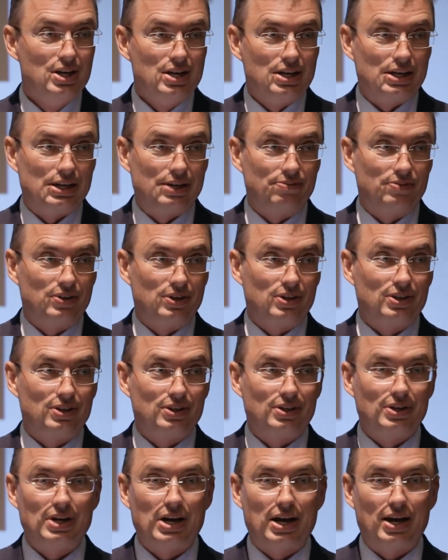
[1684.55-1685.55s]

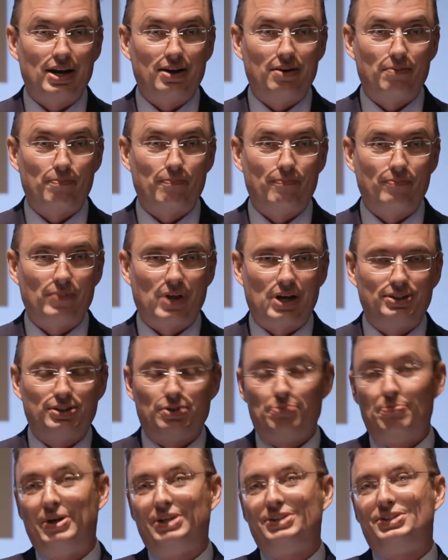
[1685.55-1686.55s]
Even, I
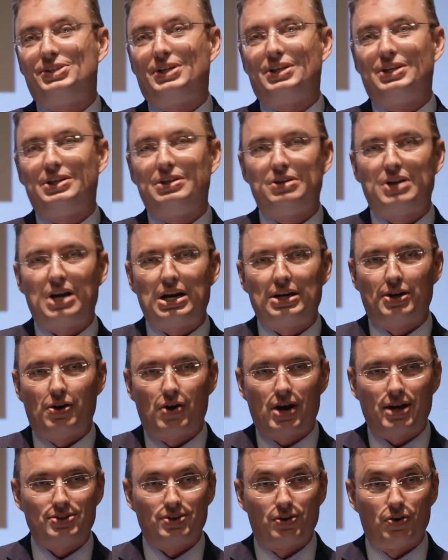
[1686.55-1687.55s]
should mention,
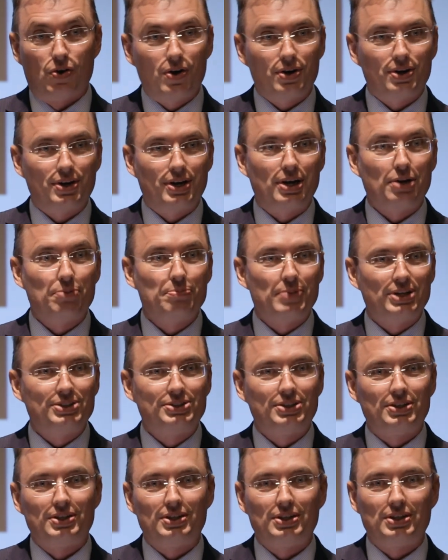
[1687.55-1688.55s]
as an auditing
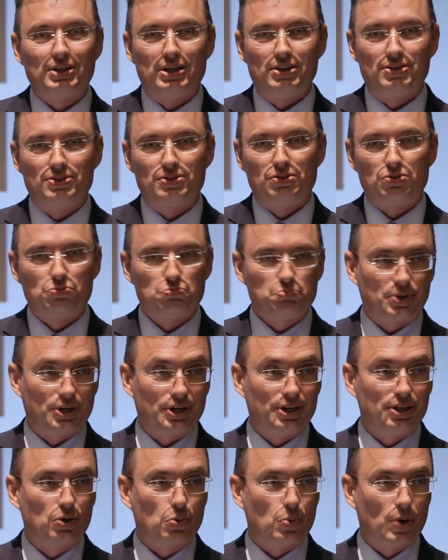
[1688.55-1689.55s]
measure, it's
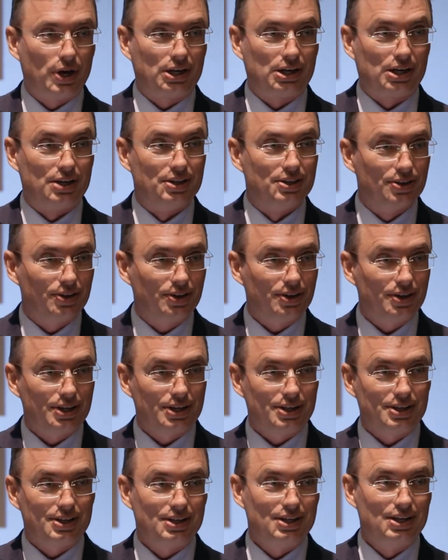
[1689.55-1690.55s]
pretty quick and
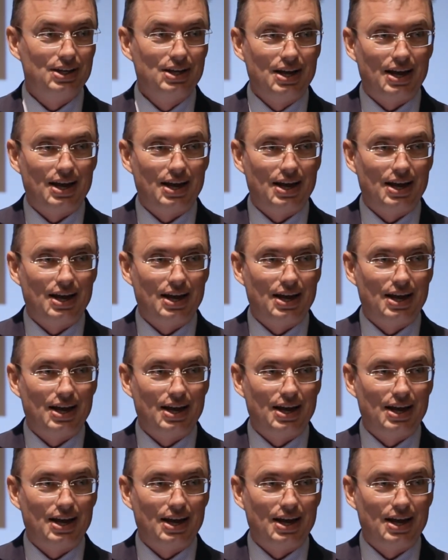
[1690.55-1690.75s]
dirty.